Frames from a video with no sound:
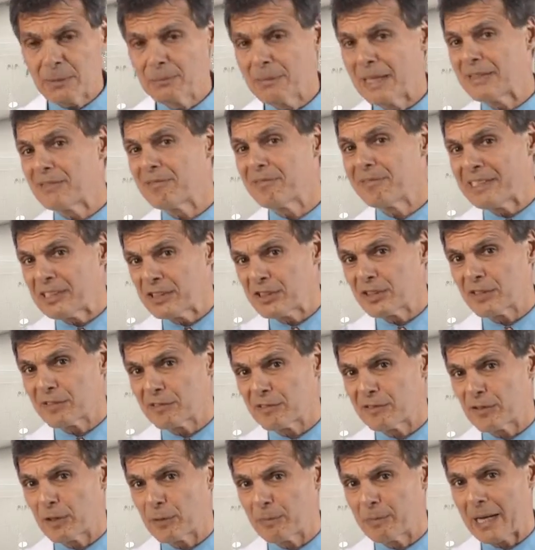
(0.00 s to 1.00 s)
My
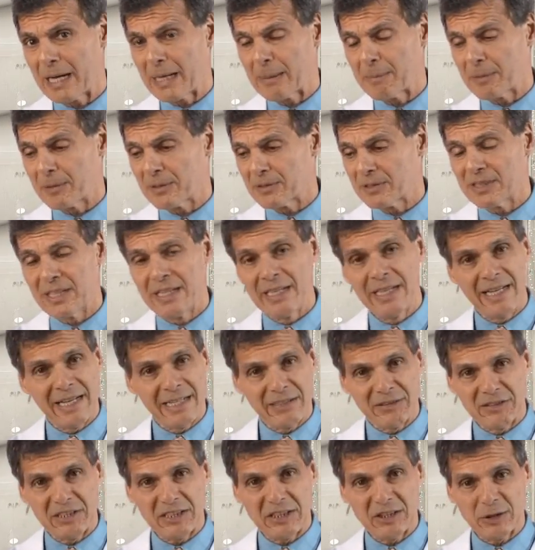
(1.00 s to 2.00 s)
research review papers
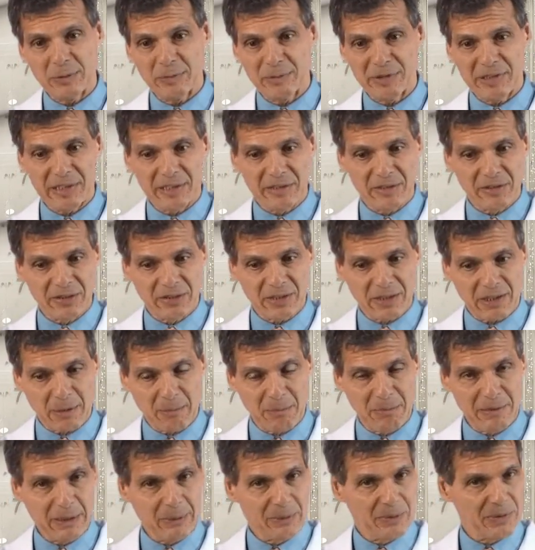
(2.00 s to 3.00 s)
and teaching materials are
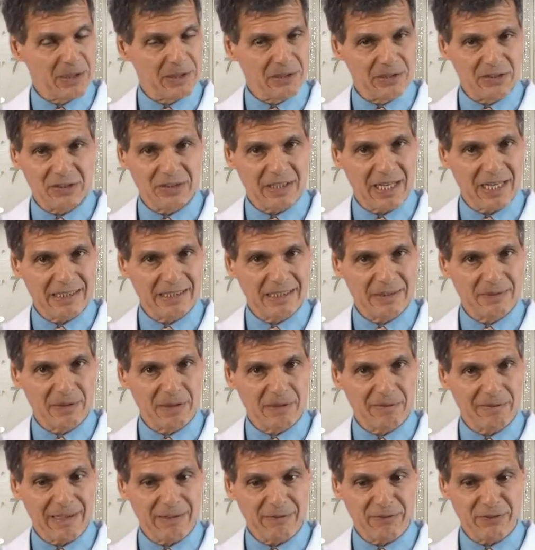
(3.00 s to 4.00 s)
complete with all the
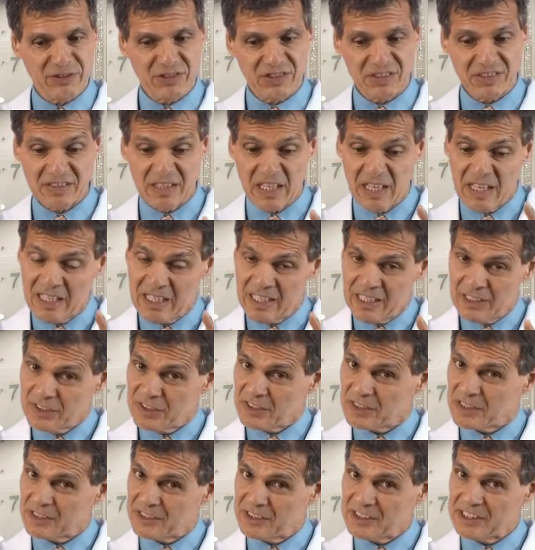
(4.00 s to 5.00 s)
scientific references,
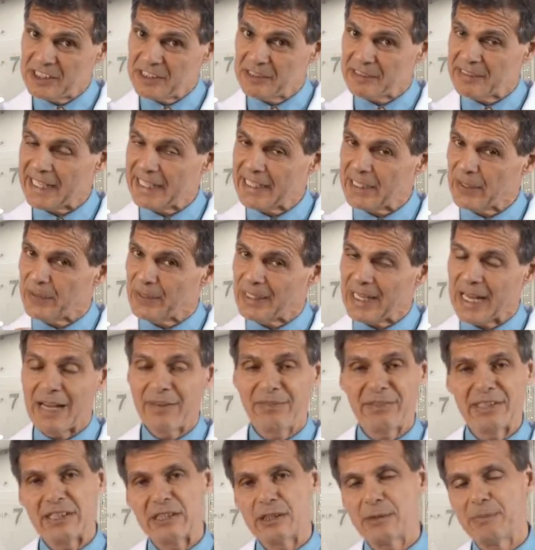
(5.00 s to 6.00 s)
so you'll see you're getting only
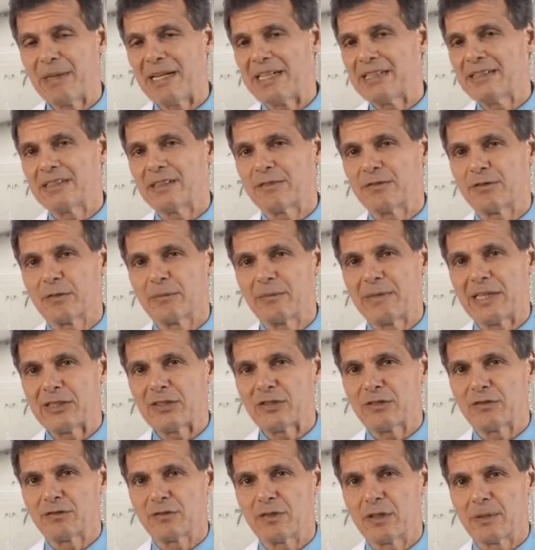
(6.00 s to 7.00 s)
evidence-based
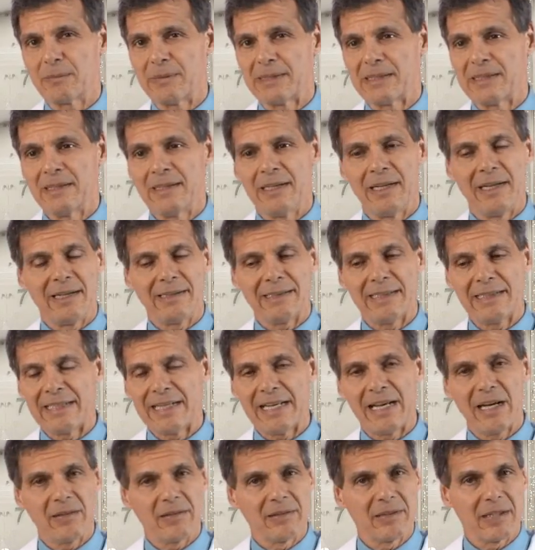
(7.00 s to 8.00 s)
information from me on any
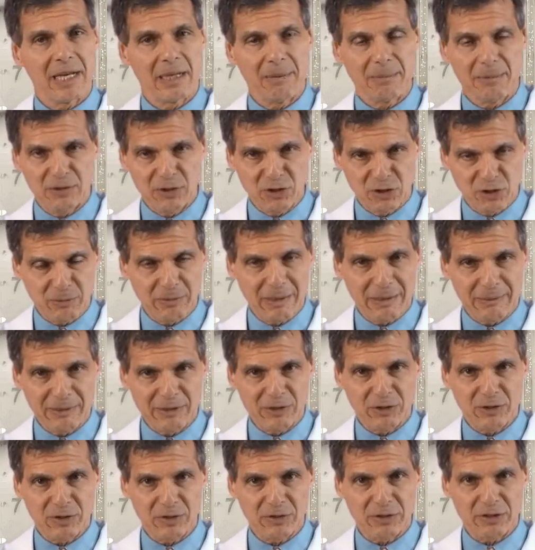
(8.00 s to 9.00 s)
health topic that you may be
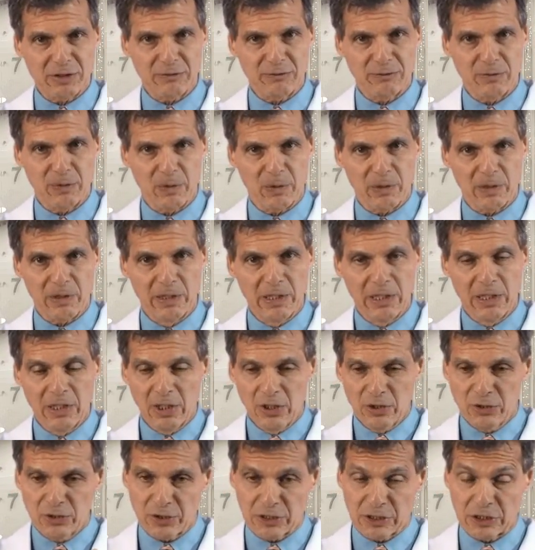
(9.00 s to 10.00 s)
searching for.
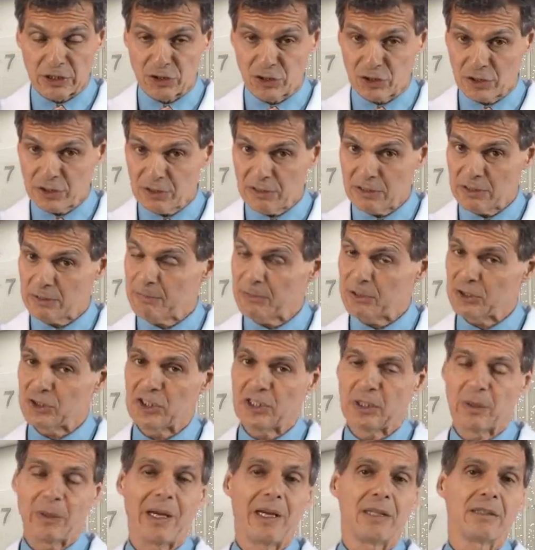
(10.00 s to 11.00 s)
So you should use
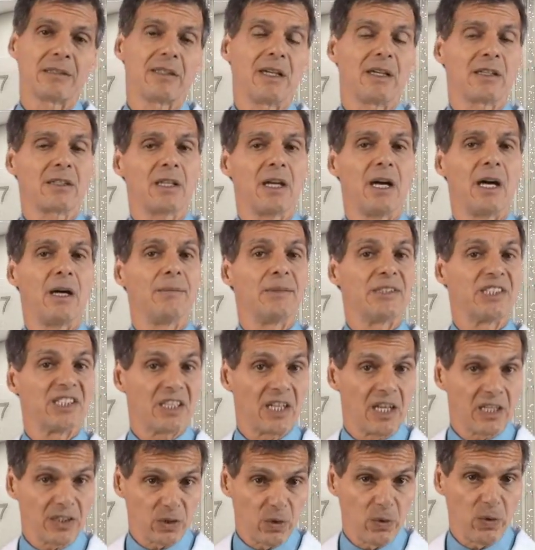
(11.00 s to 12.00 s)
machinohealth.com as
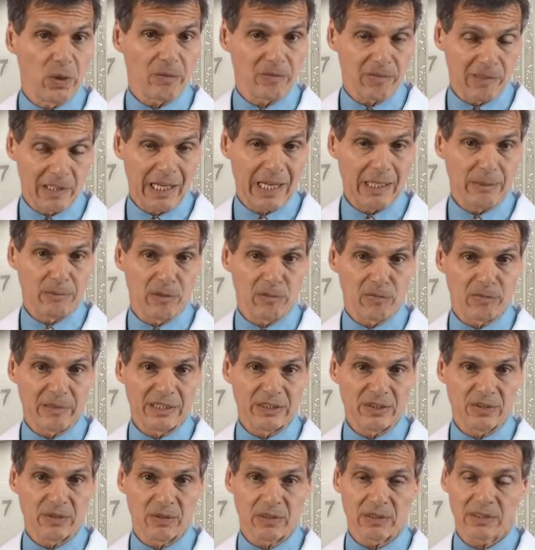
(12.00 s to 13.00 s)
an ongoing, reliable
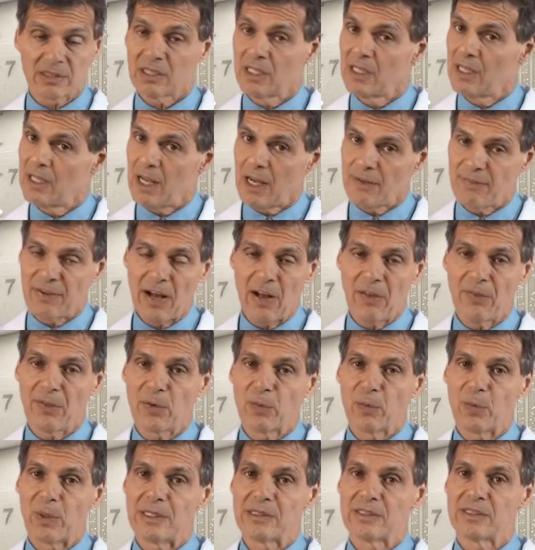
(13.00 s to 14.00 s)
resource of health
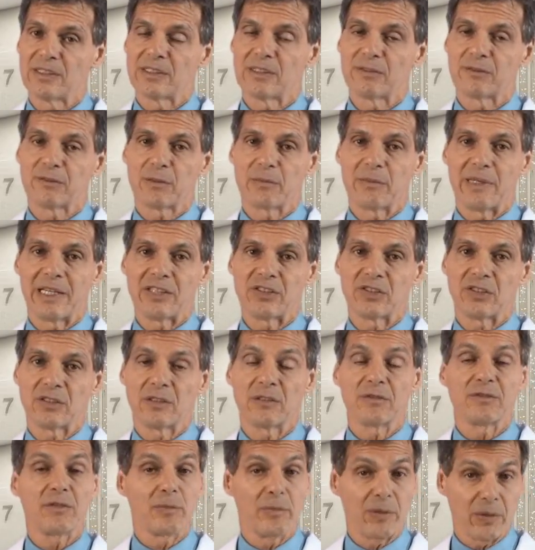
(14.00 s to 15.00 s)
and wellness
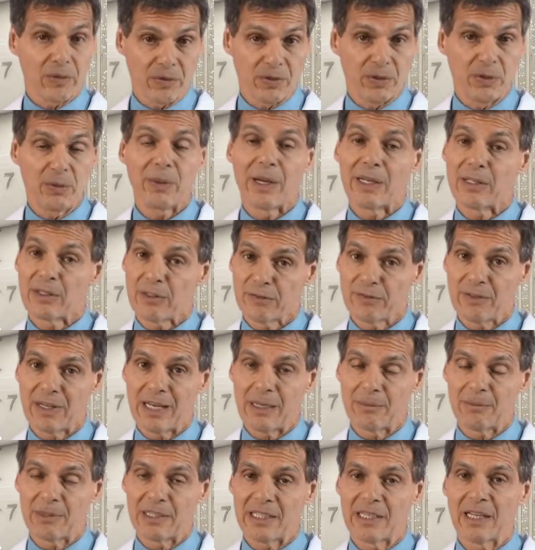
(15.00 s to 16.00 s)
information for both you and your
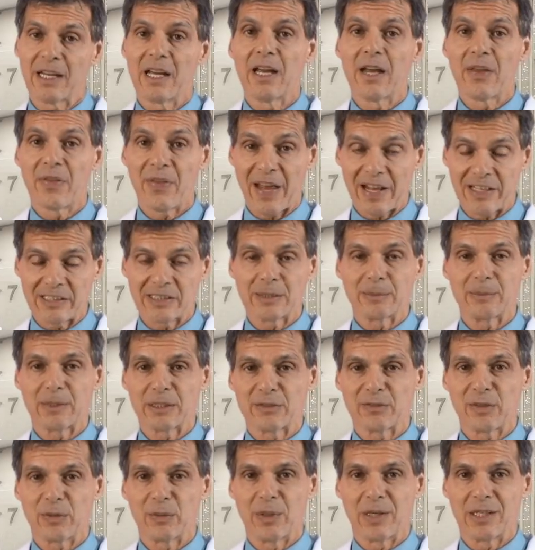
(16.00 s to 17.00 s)
family. Thanks so
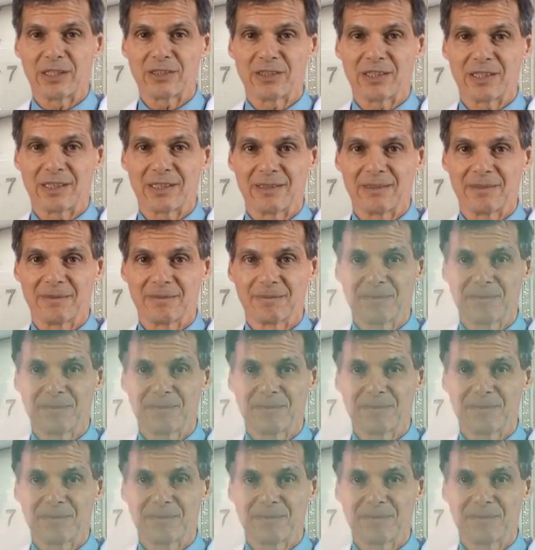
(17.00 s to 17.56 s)
much for watching.